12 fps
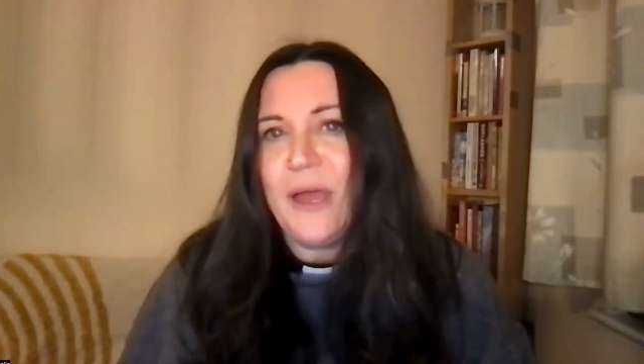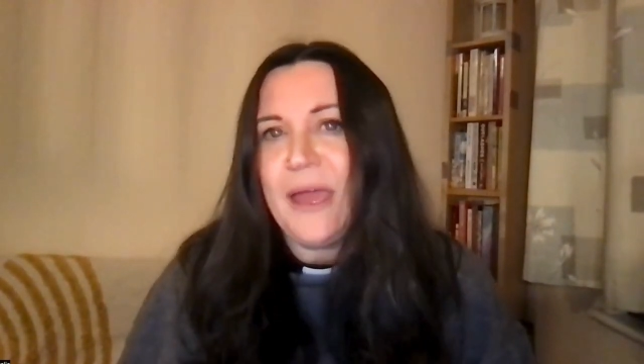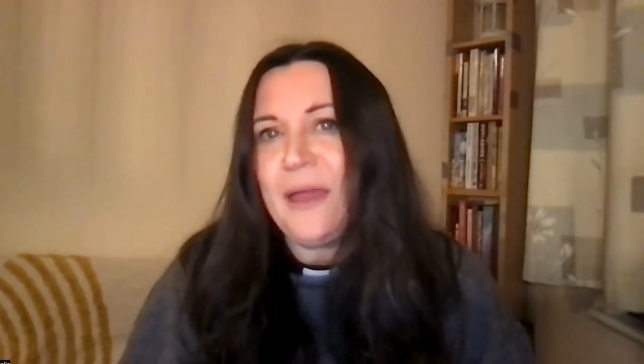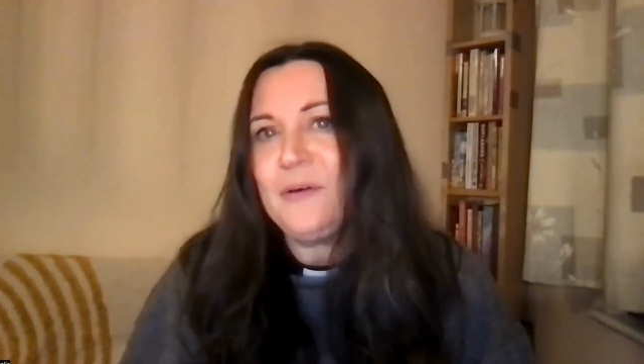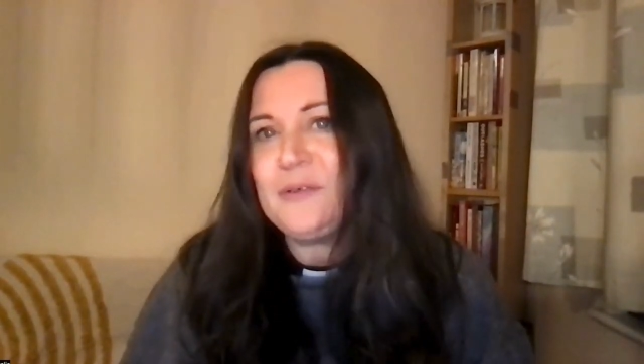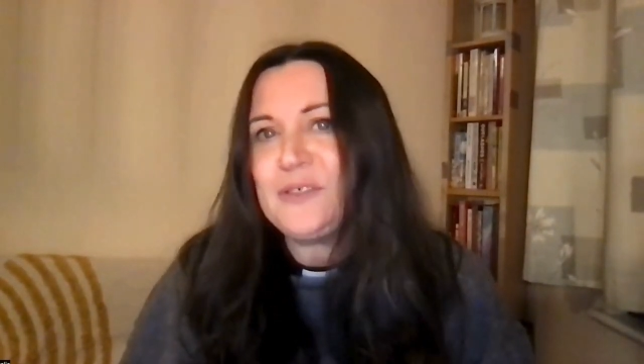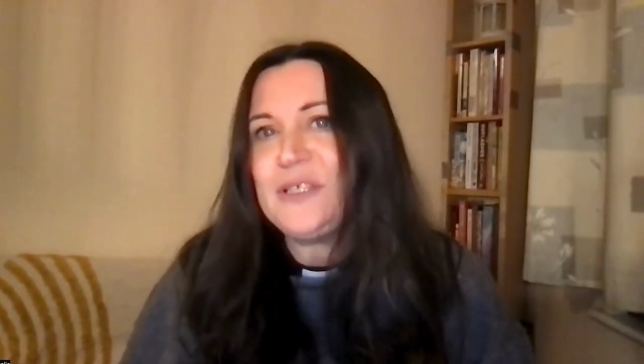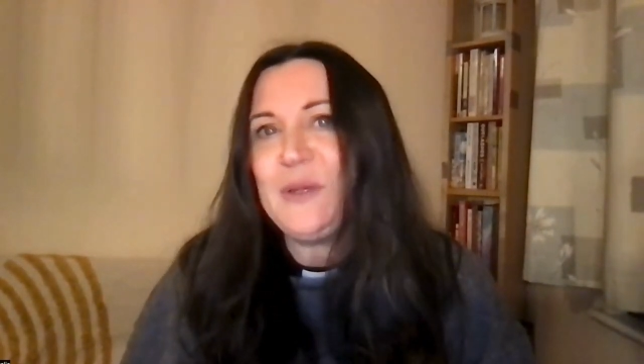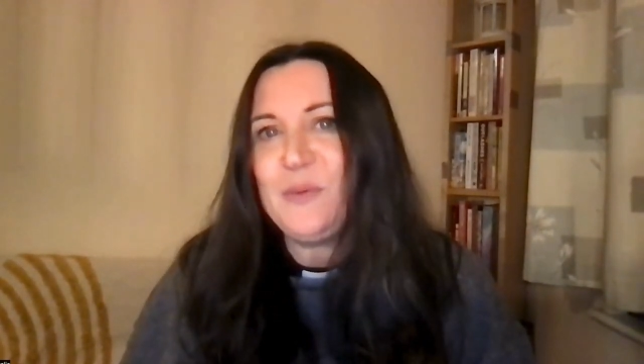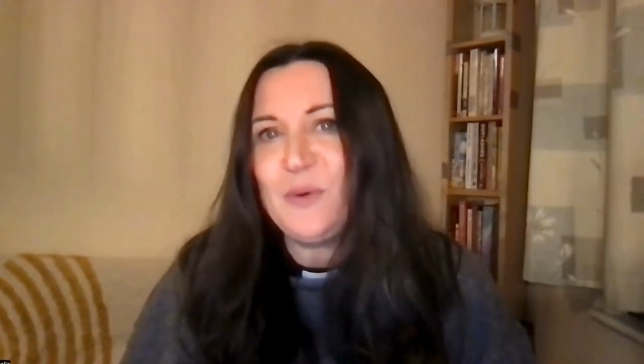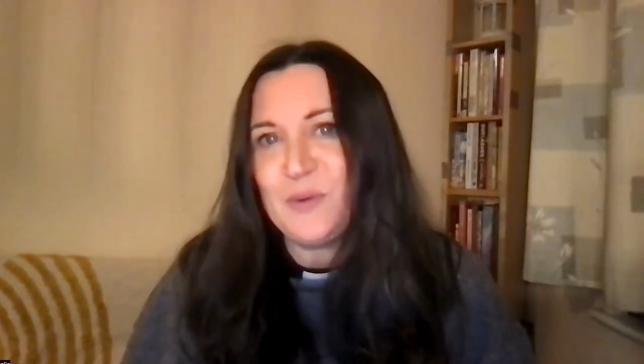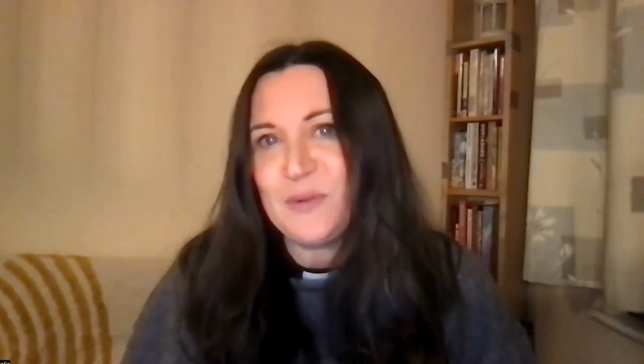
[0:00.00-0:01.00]
How she
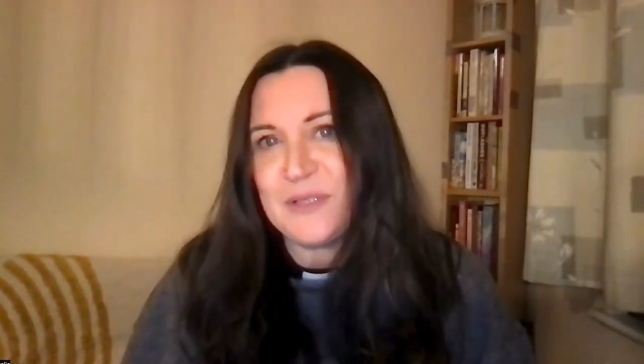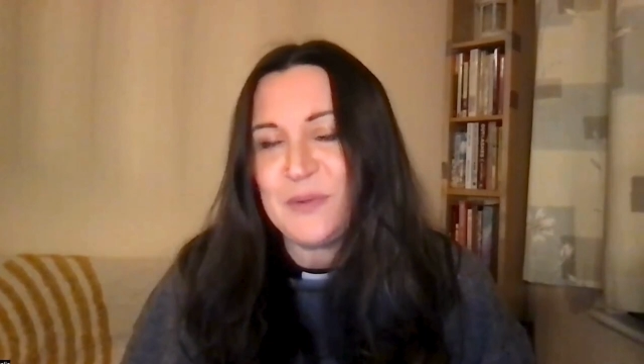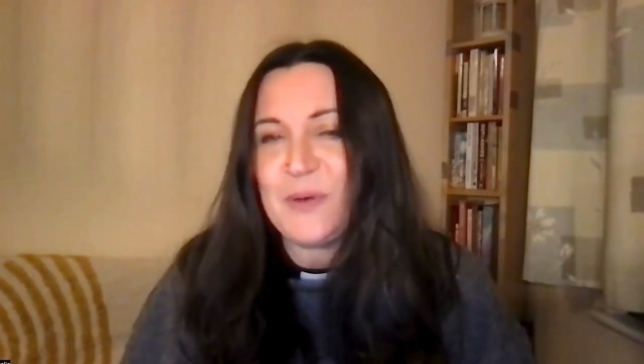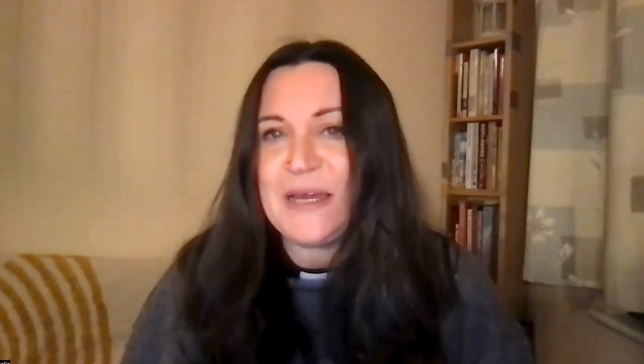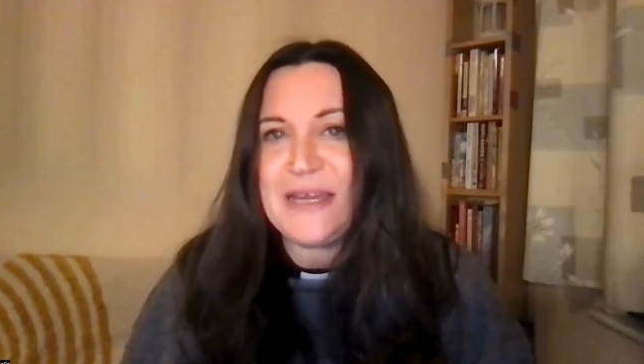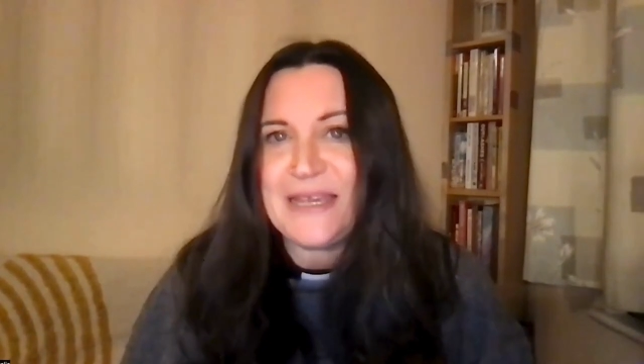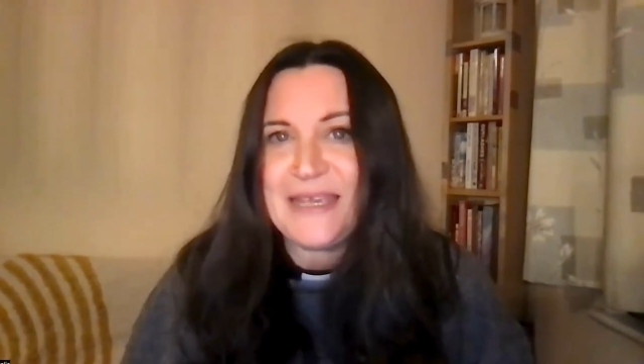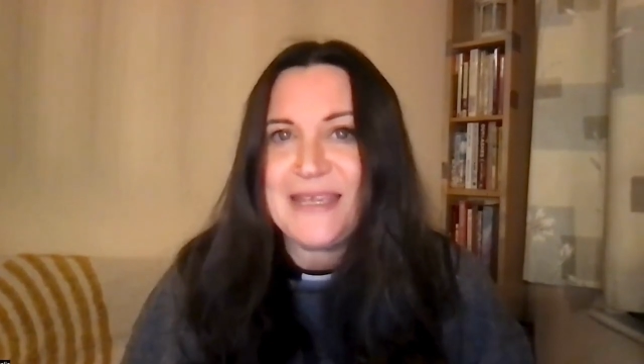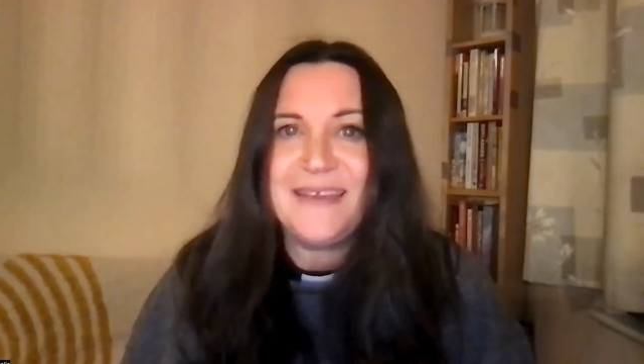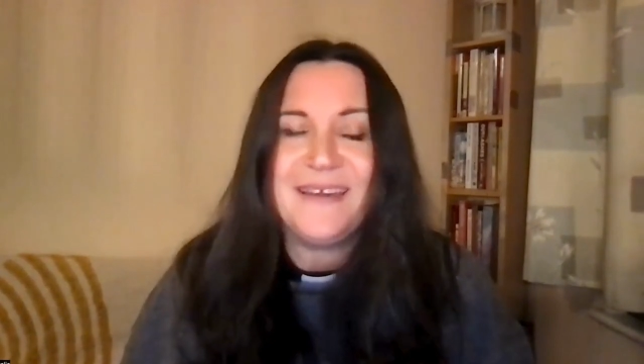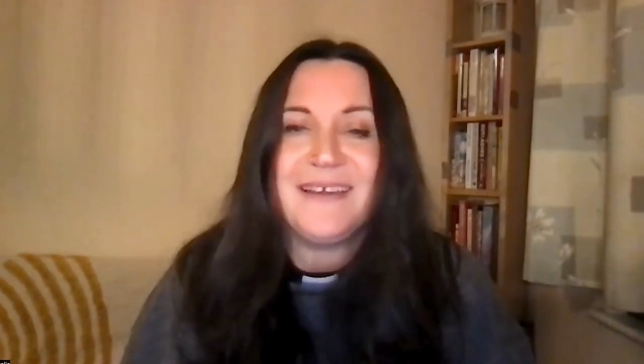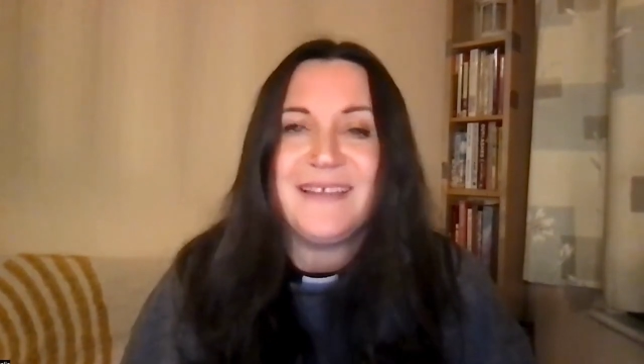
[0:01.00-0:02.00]
walks
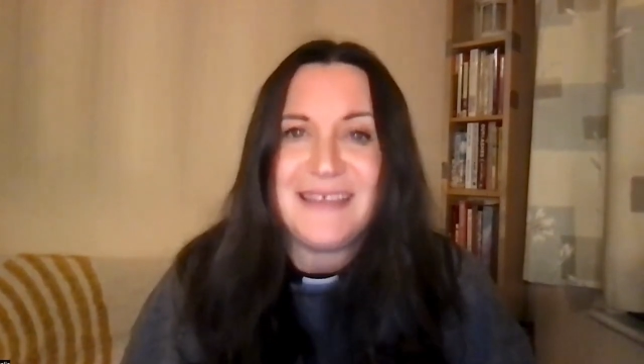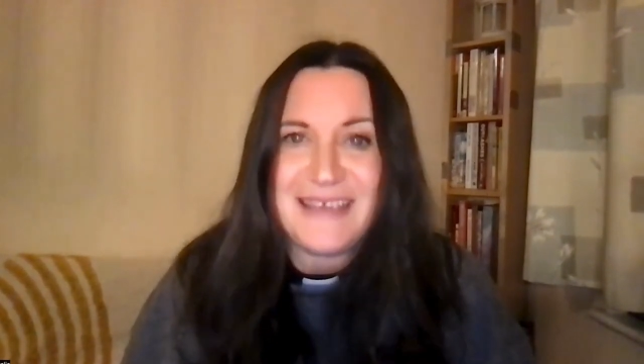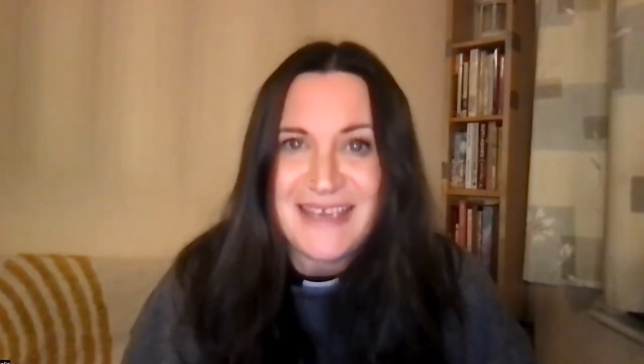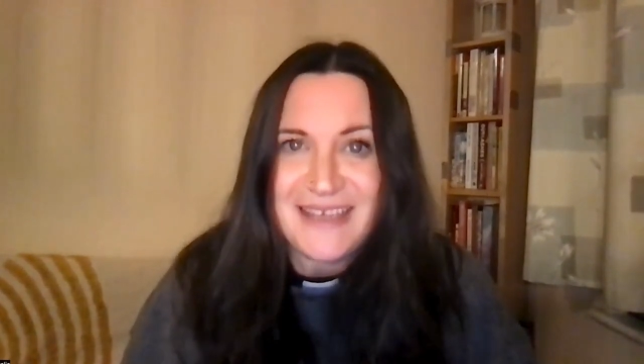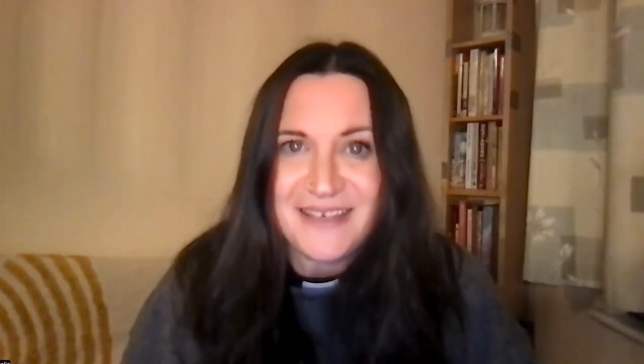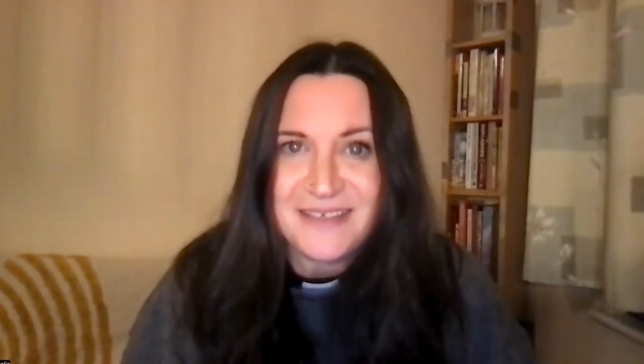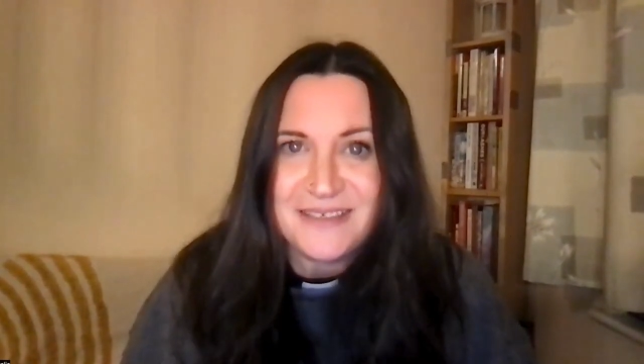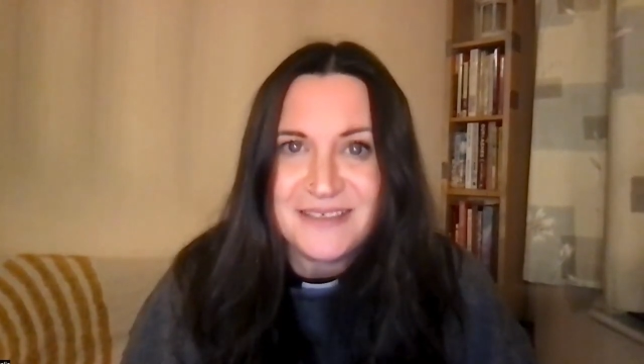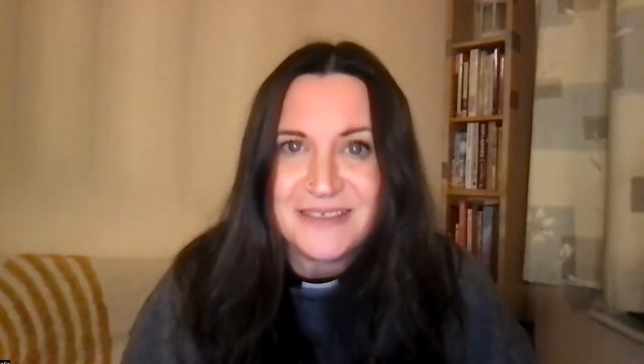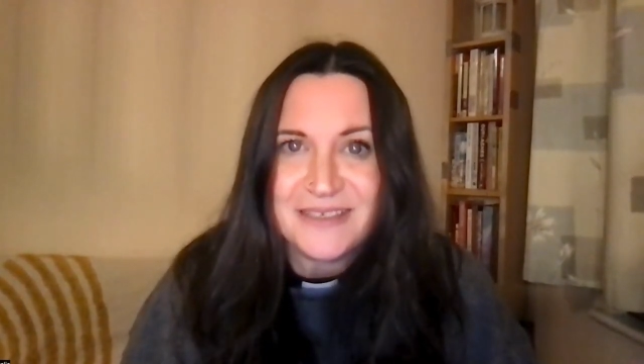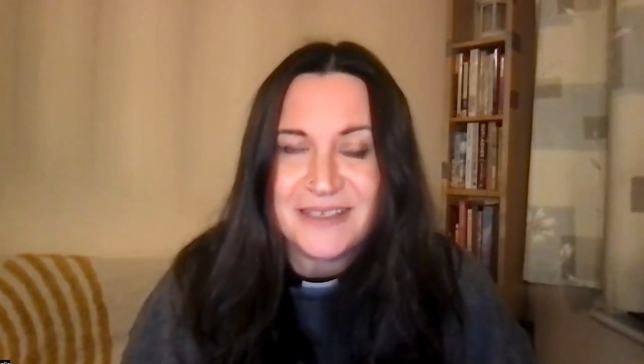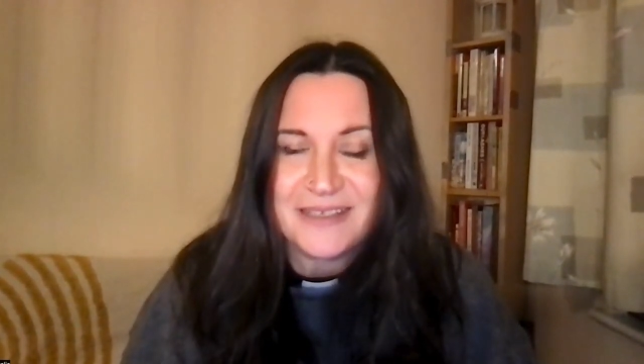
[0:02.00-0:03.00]
away at the end,